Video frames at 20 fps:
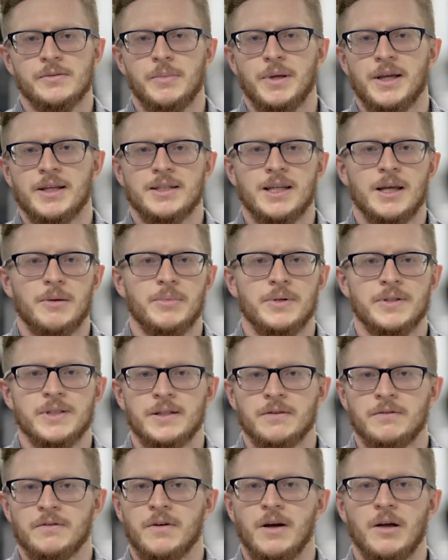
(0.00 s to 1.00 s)
be it
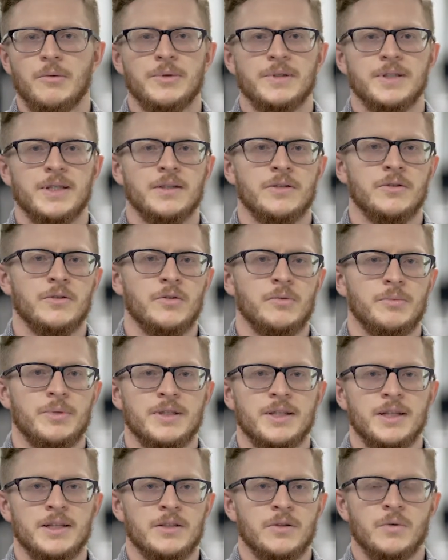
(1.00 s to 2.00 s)
10%, 5%,
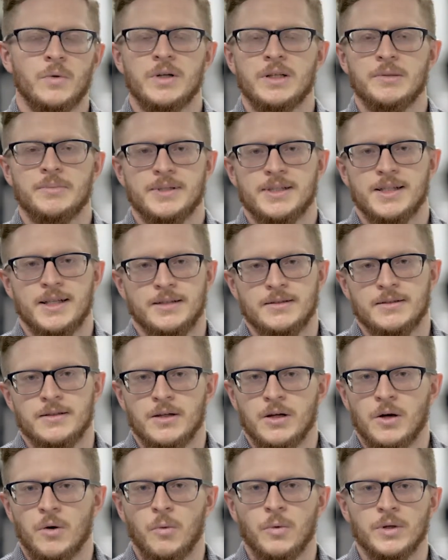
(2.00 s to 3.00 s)
2%,
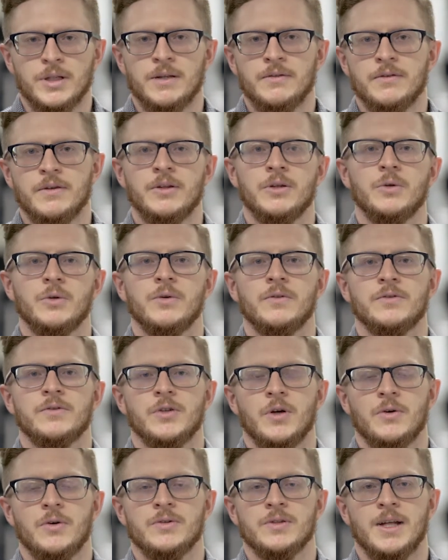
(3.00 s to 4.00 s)
20%, whatever you have
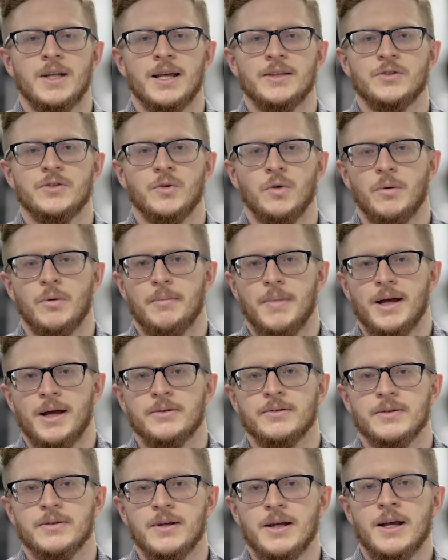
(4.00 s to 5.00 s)
chosen as your
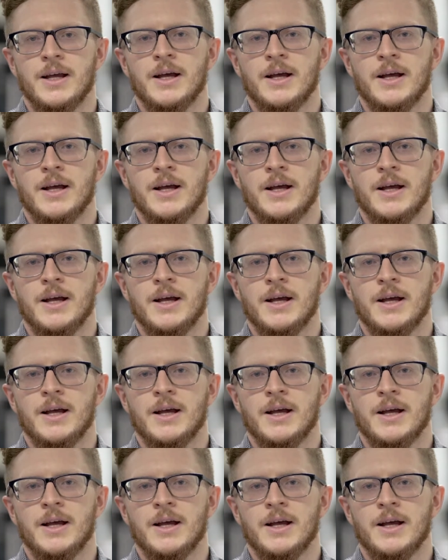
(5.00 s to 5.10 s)
amount.